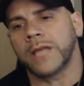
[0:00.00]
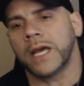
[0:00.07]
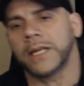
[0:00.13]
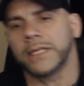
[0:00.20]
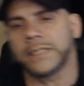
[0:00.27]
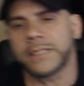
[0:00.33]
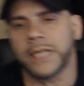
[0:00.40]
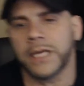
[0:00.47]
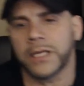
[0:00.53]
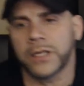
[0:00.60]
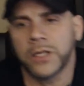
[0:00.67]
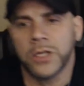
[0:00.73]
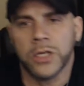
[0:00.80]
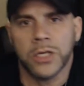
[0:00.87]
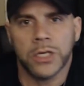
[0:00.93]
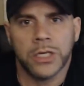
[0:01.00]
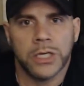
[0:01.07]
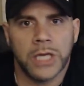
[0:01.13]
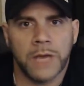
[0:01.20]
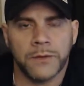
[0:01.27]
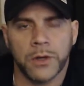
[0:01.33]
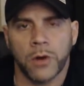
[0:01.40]
that intake
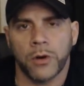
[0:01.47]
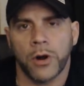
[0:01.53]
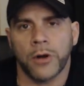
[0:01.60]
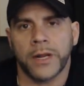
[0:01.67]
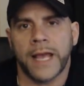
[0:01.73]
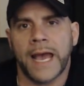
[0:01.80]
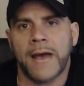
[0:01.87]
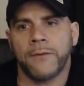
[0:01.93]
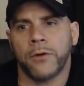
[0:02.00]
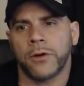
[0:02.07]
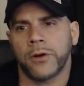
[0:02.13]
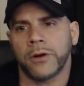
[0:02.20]
if you don't already have one.